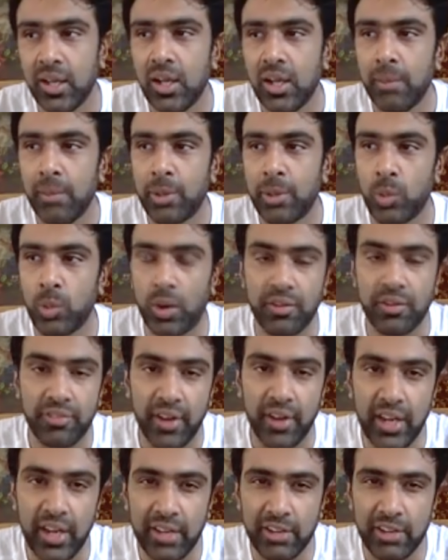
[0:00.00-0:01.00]
But one
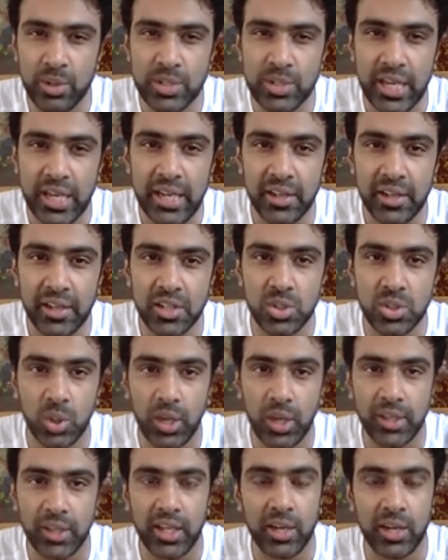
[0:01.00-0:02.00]
fine day when I was 8 years old,
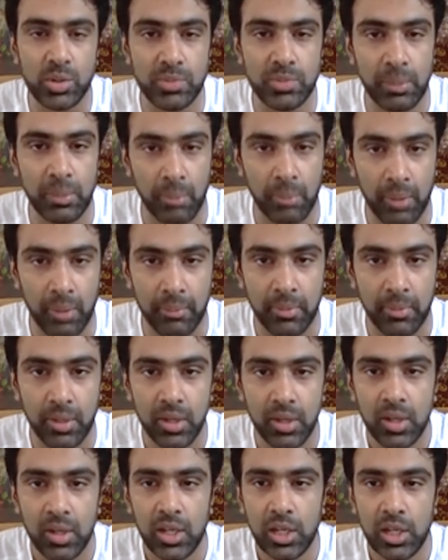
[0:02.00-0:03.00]
I think it was my mom
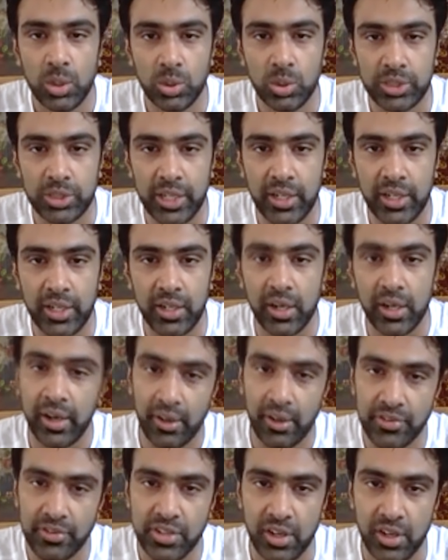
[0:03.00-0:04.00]
who said,
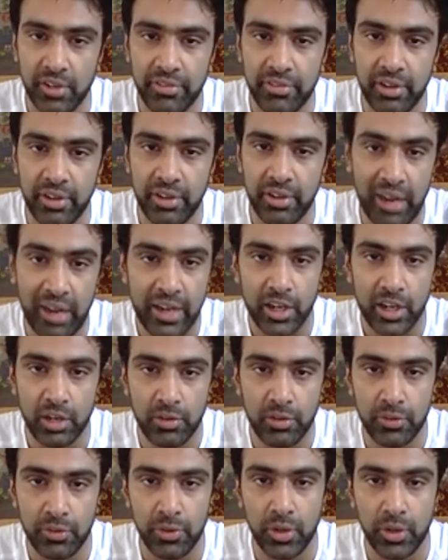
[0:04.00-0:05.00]
enough's enough. I've had enough
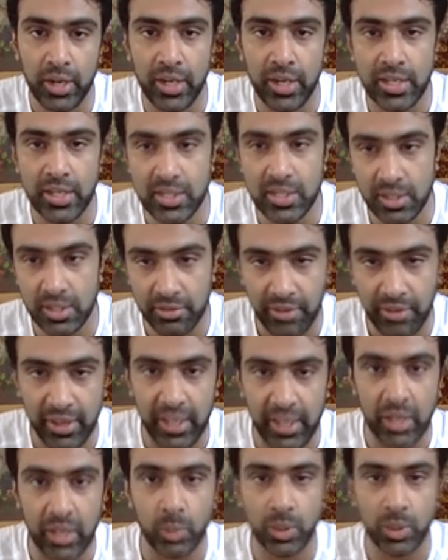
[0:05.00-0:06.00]
of your guys
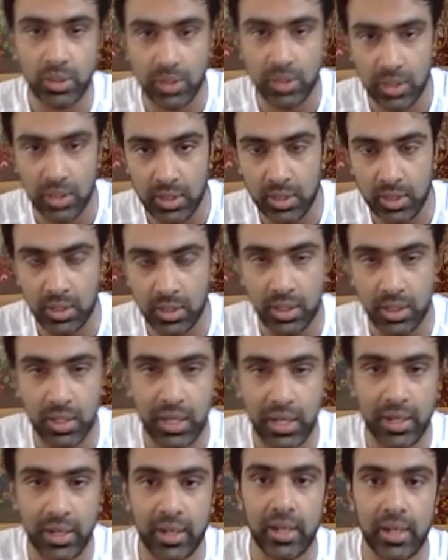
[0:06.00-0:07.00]
fighting with
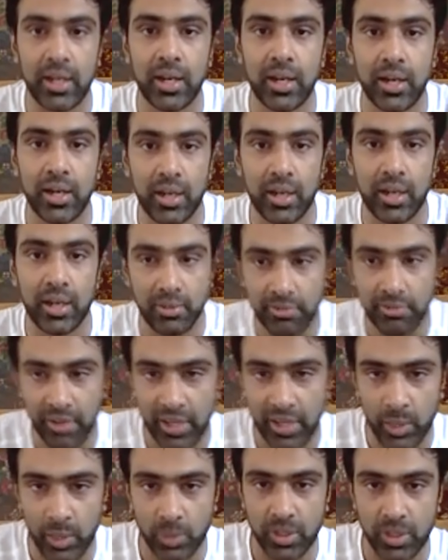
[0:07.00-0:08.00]
granddad and
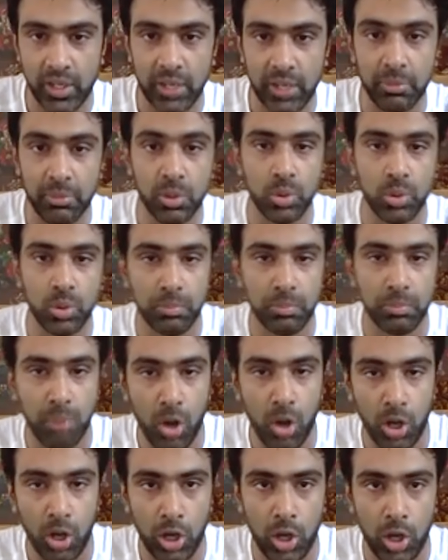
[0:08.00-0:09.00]
fighting with the neighborhood.
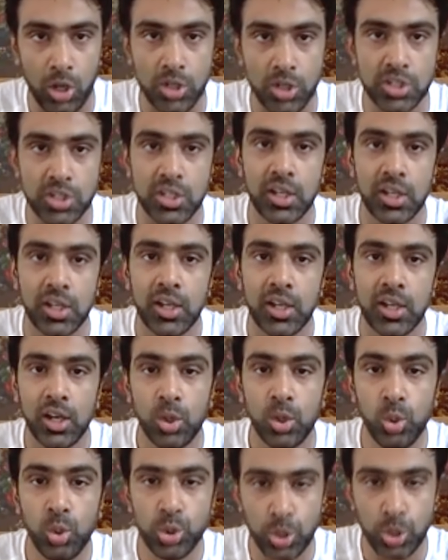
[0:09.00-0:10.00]
Ball lost.
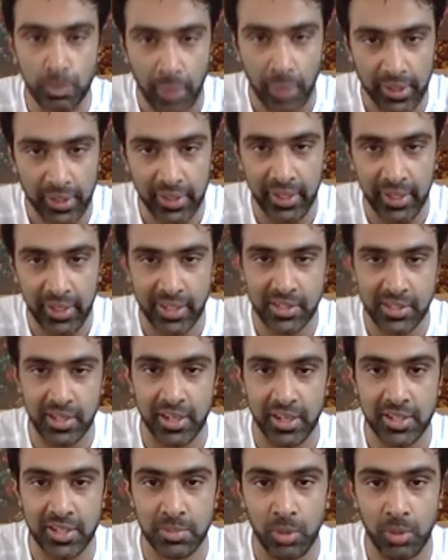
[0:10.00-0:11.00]
Who should buy the next
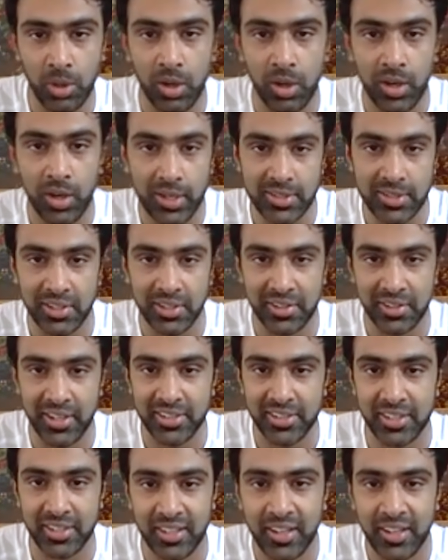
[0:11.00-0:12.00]
tennis ball, etc.,
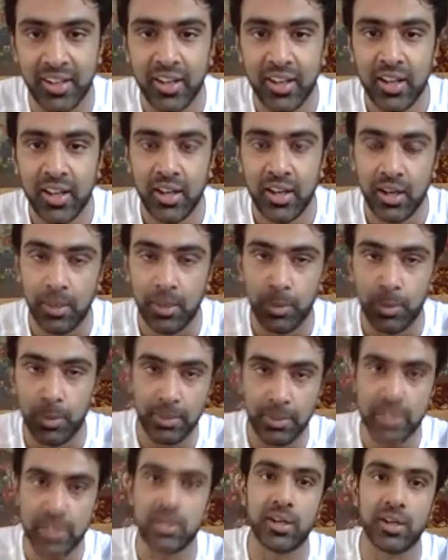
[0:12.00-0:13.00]
etc. I put
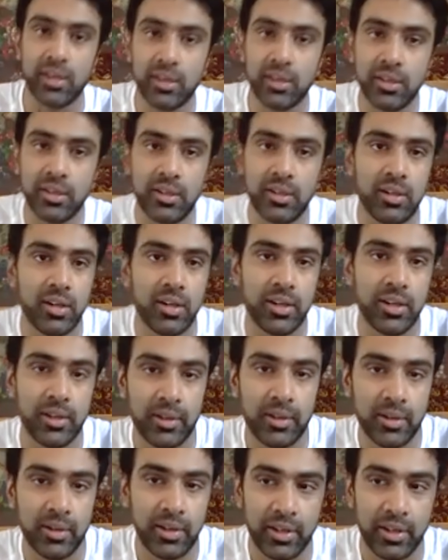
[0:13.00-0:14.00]
my son in
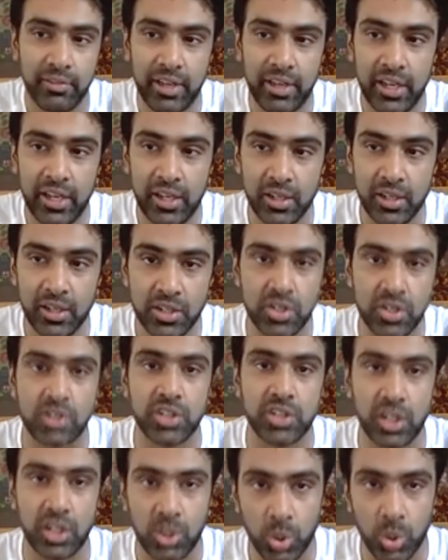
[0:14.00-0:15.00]
a very
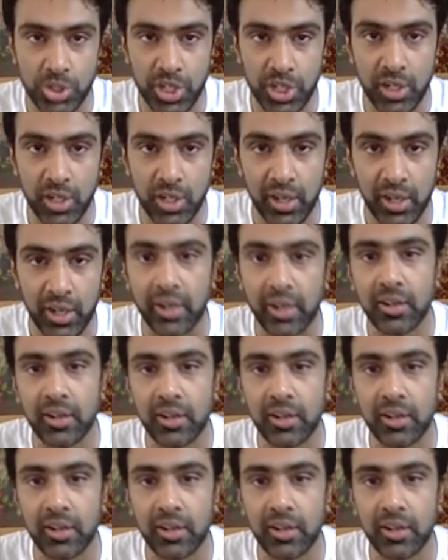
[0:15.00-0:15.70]
structured coaching clinic.